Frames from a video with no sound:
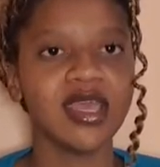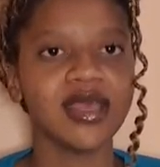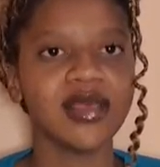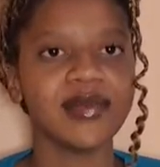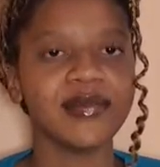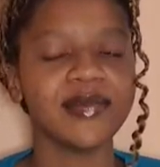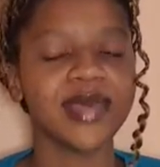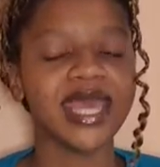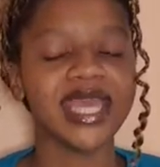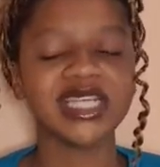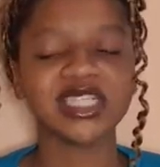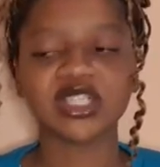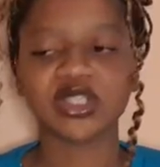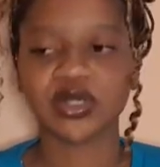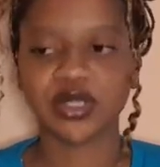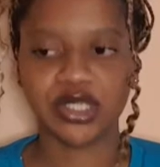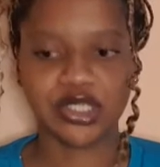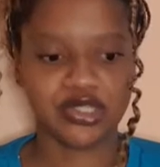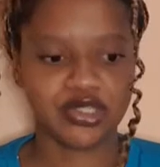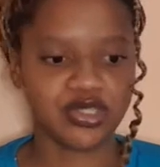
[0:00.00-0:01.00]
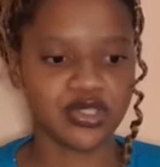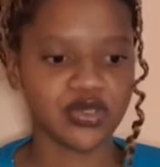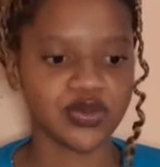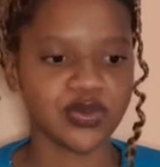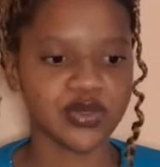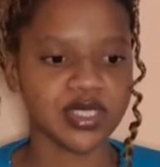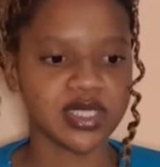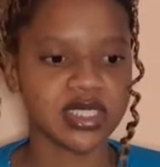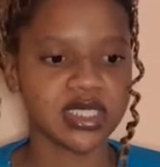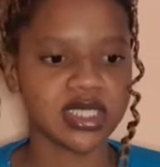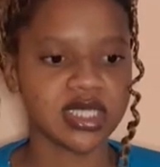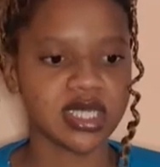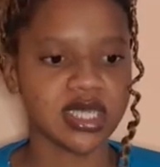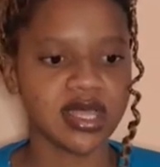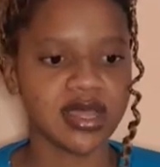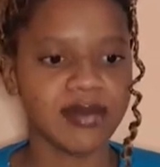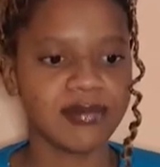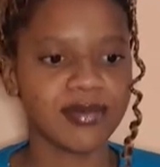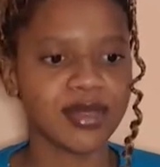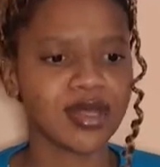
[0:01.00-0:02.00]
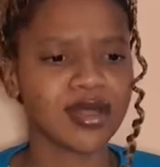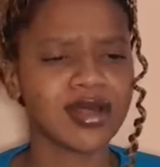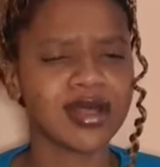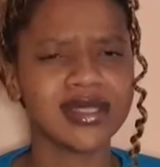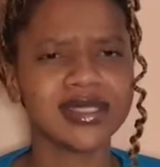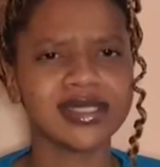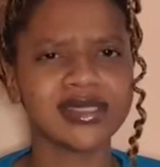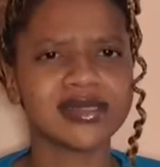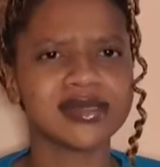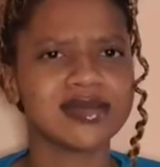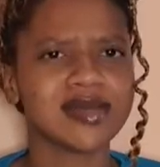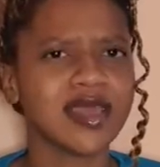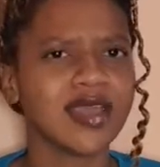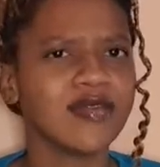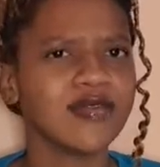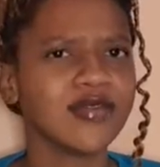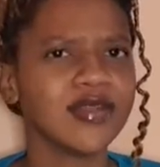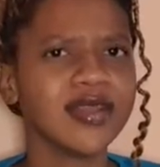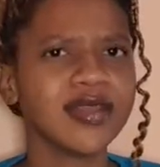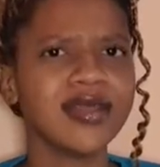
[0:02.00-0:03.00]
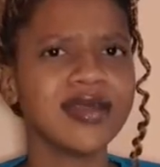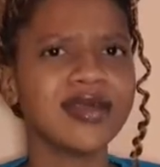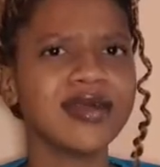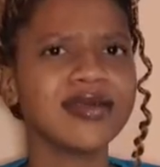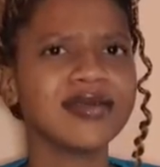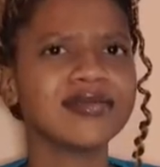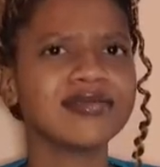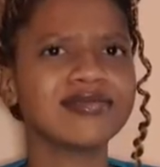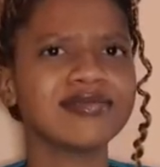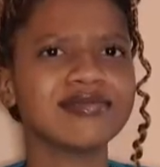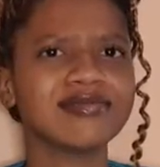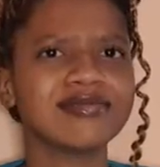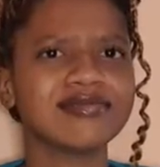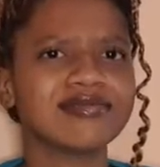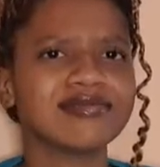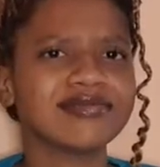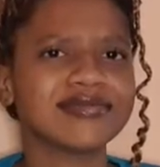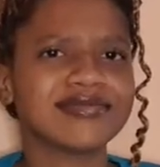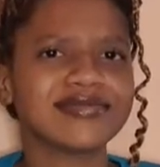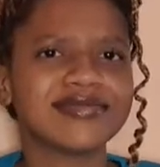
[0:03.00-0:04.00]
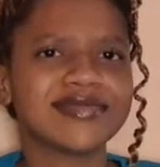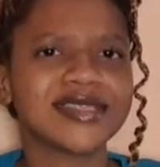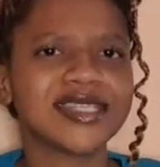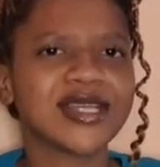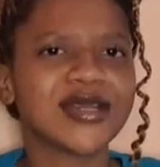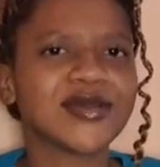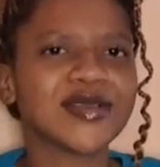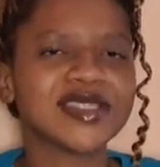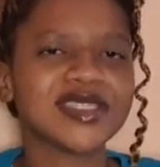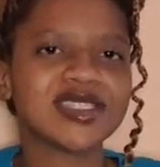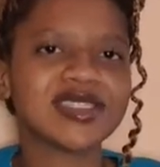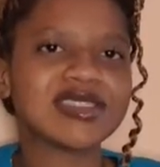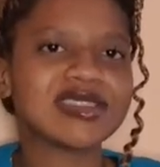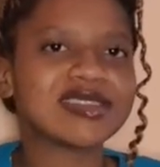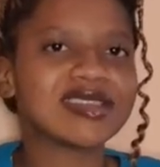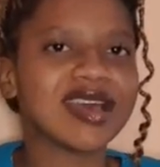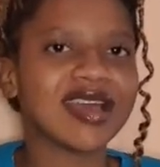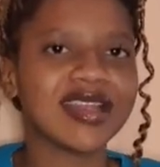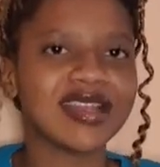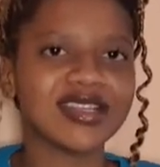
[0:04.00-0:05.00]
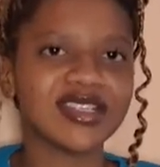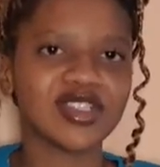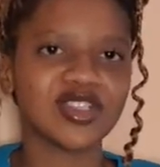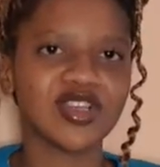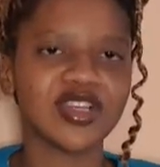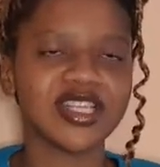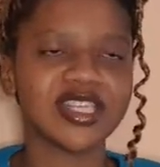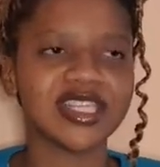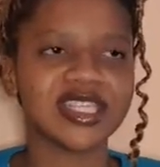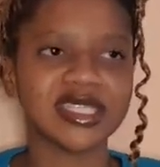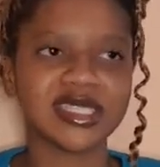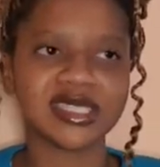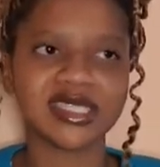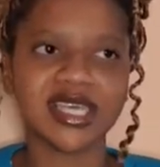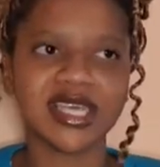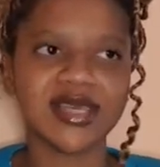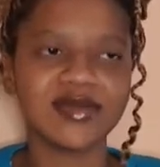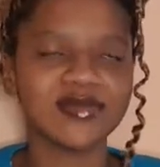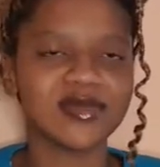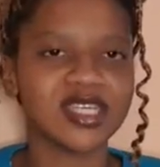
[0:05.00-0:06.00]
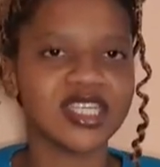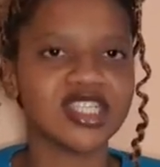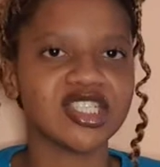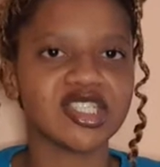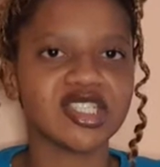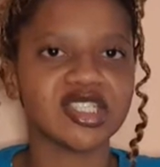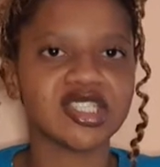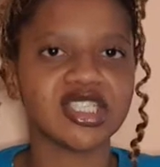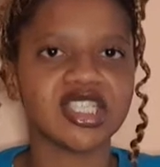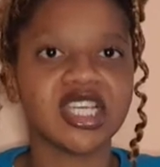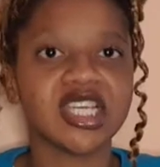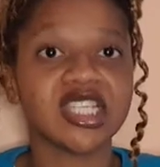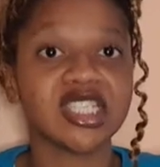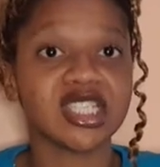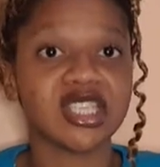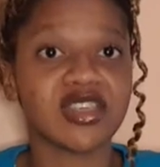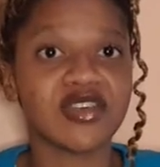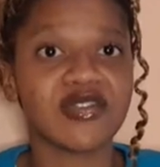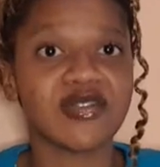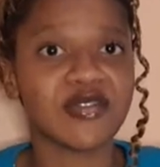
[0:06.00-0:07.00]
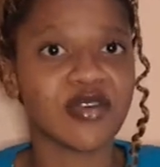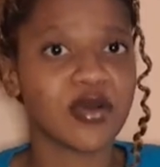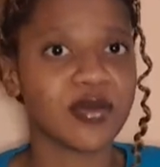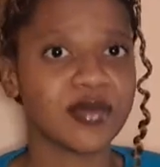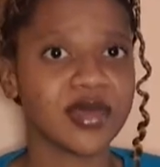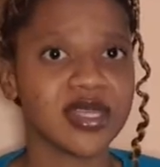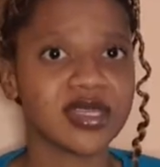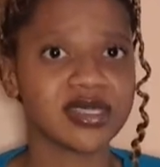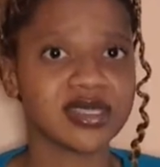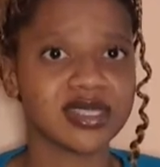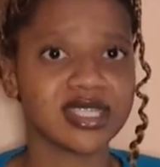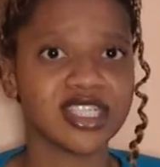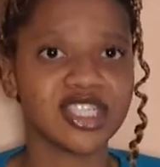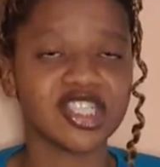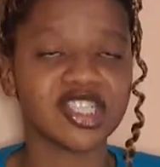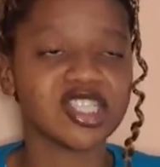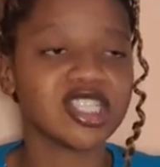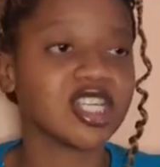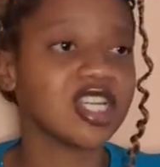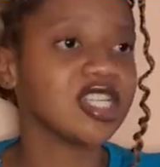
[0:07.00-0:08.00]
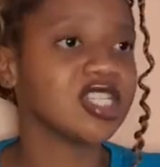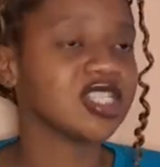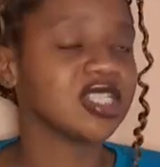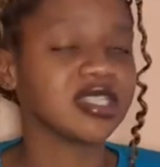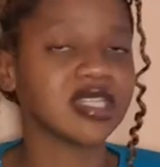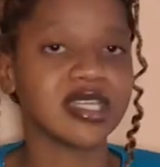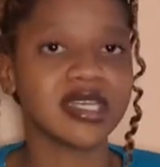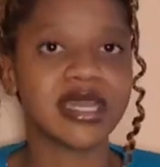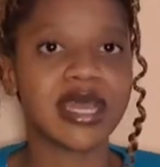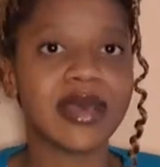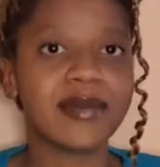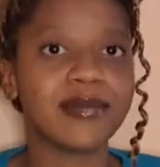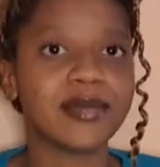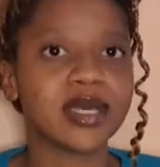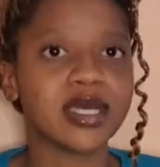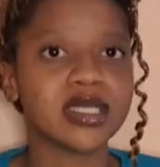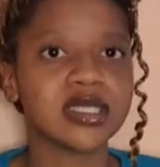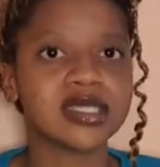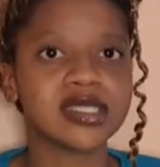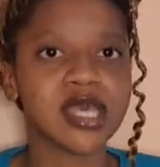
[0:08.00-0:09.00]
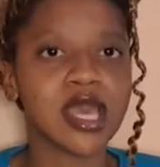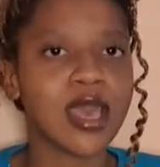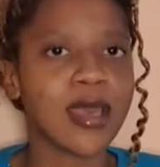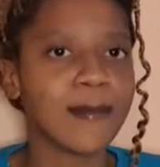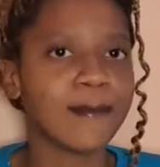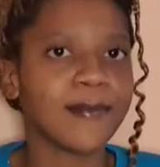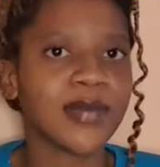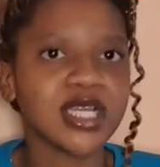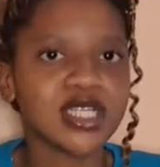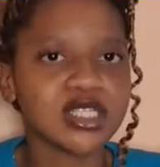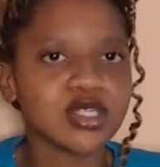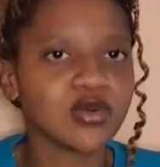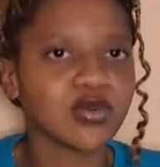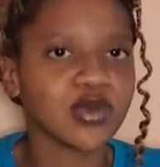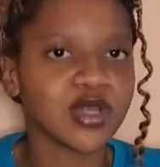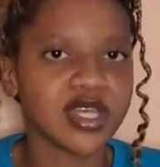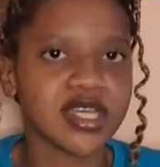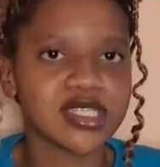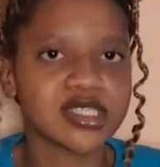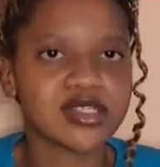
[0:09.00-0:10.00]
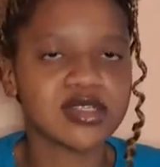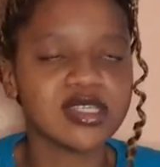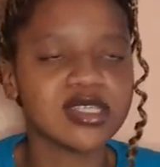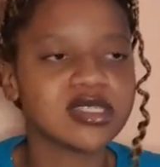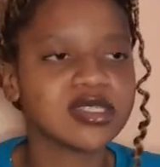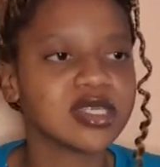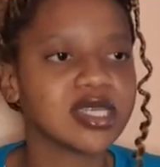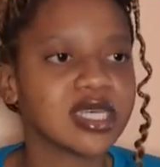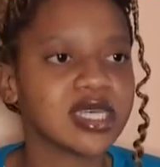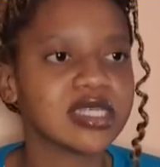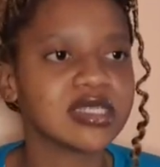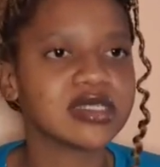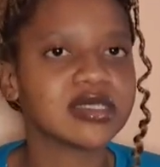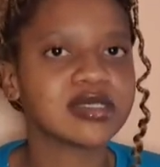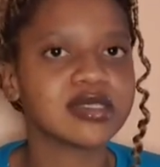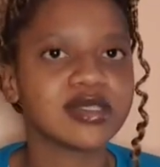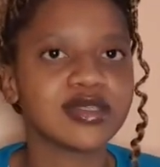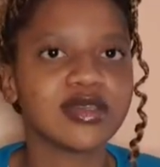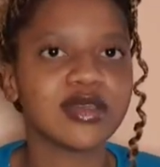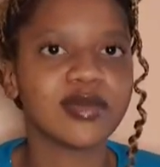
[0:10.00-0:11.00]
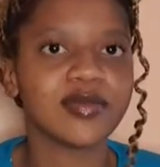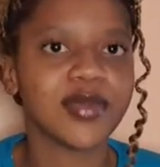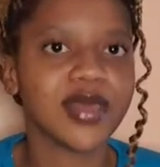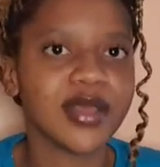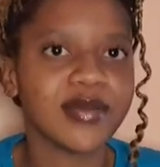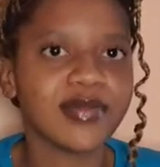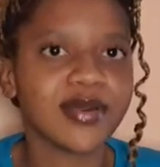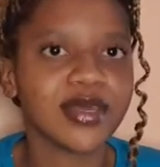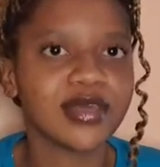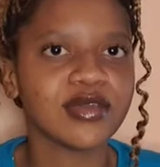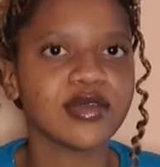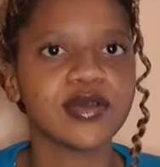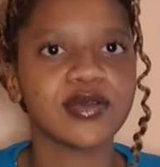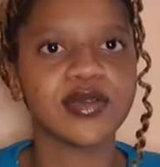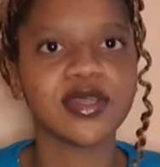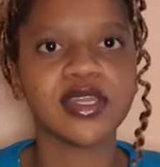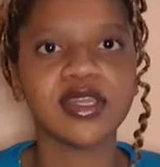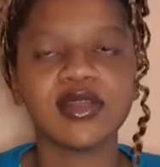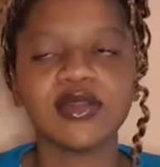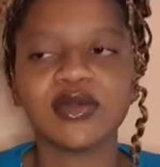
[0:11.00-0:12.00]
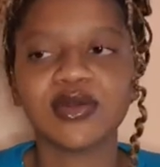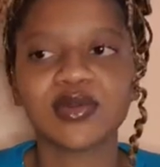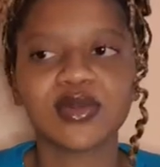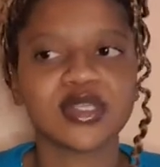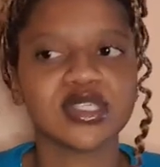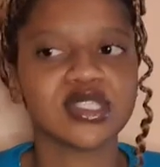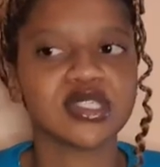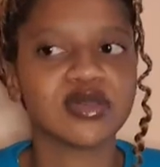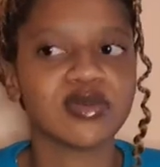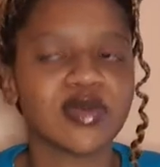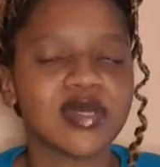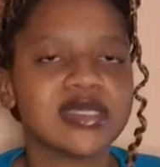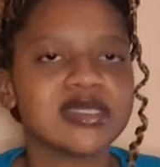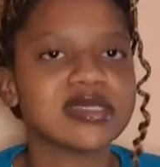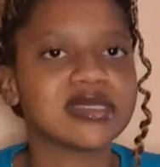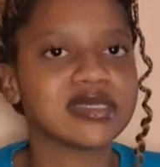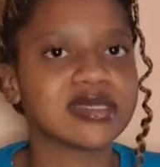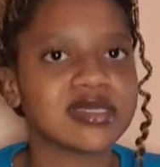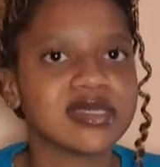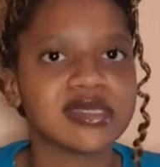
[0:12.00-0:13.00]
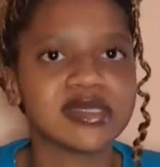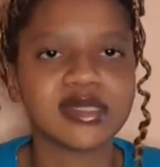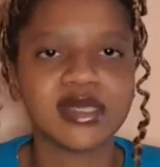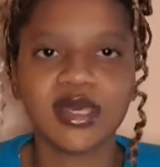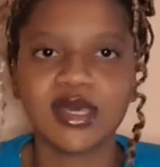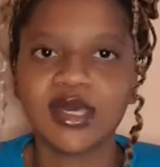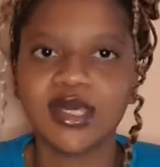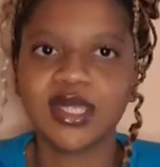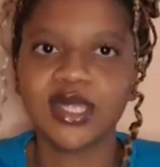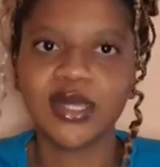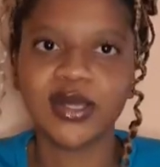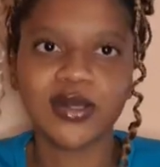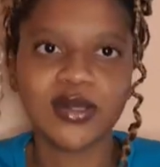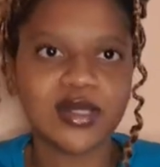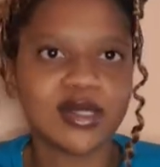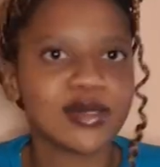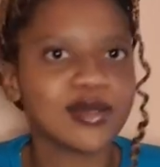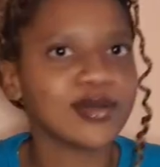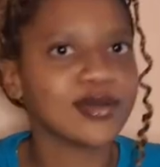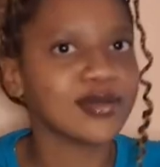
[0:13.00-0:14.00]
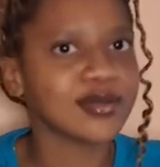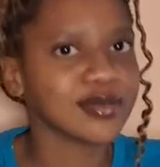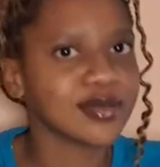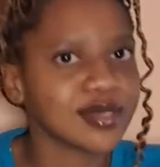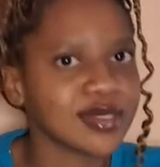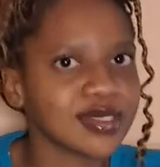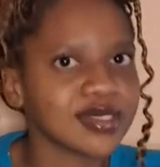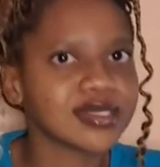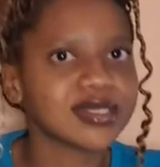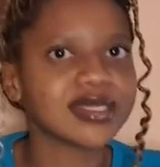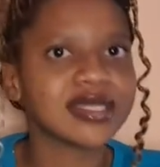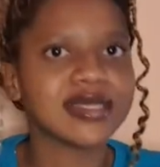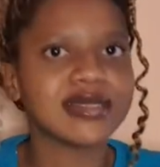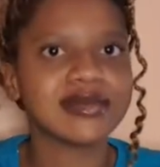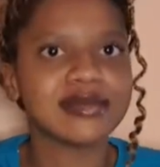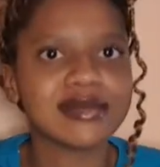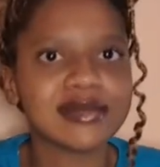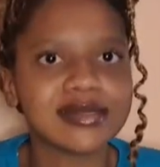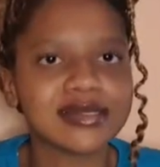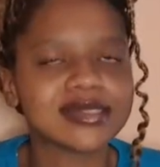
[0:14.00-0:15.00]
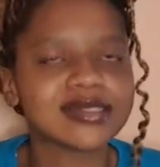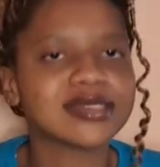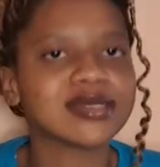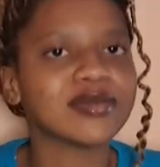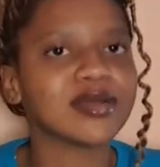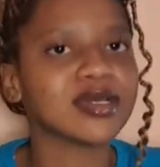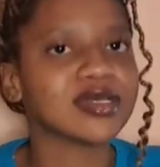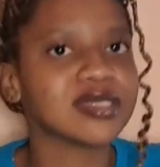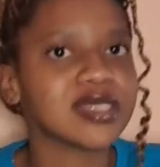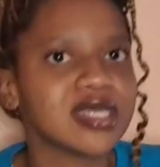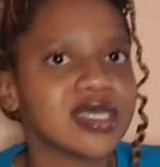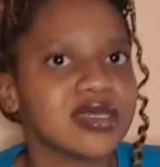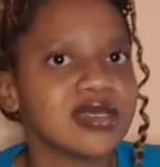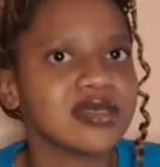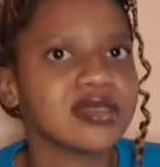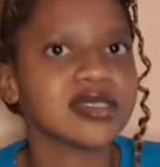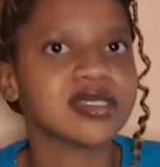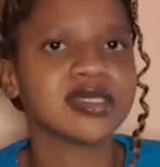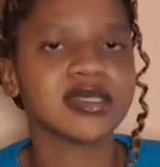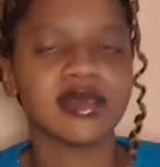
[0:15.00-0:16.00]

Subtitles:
Make sure you do it, because every year the questions are literally the same. They just change the format, they just change the numbers. But as soon as you get to your paper, you already know question 1 is this, you already know this, then this, simultaneous.